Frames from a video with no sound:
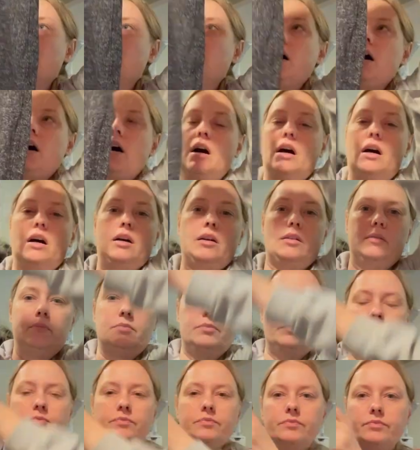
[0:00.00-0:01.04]
um,
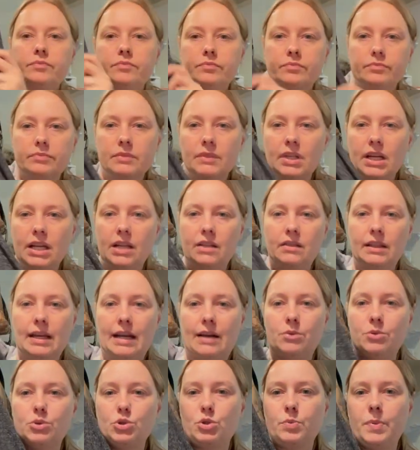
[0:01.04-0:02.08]
like,
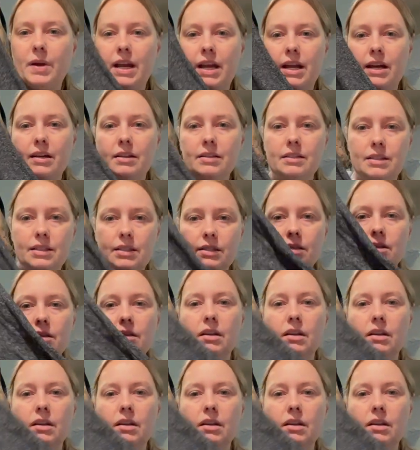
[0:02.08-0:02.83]
lounge pant.